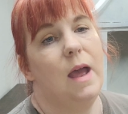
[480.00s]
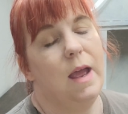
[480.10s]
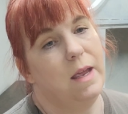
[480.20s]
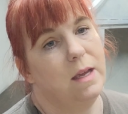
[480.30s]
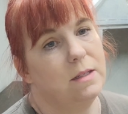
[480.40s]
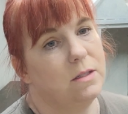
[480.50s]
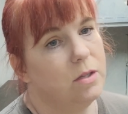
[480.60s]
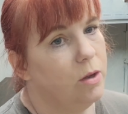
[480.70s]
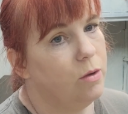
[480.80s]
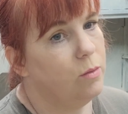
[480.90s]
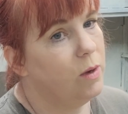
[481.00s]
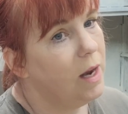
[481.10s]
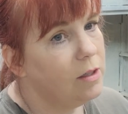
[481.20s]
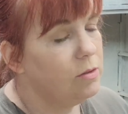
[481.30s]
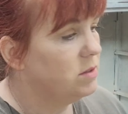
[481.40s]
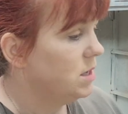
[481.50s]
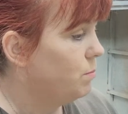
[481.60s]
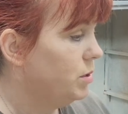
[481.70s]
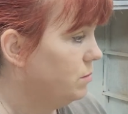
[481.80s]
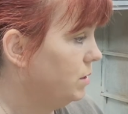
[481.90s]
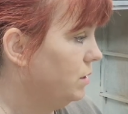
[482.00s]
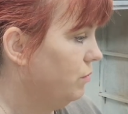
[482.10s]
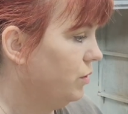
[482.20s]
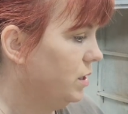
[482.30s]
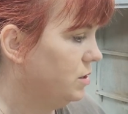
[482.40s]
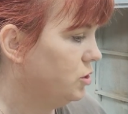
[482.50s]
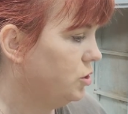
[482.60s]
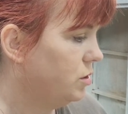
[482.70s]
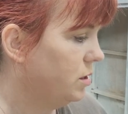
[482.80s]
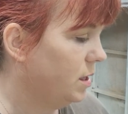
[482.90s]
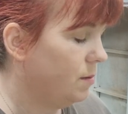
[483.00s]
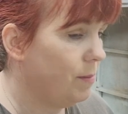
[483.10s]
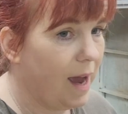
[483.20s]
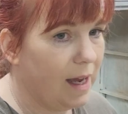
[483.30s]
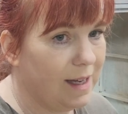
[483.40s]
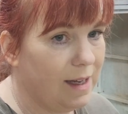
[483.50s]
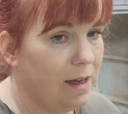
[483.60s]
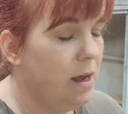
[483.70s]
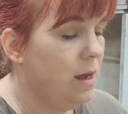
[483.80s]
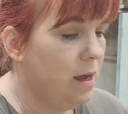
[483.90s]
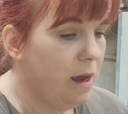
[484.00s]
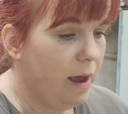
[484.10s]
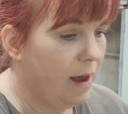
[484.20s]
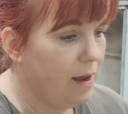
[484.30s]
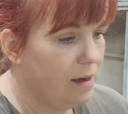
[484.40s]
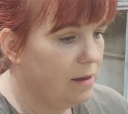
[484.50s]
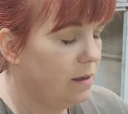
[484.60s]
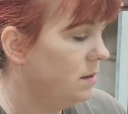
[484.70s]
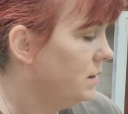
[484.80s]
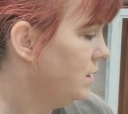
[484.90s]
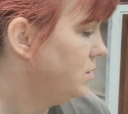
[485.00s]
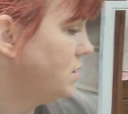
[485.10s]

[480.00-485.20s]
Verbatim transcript: and so what I do is I put them in the fridge in a baggie, and they'll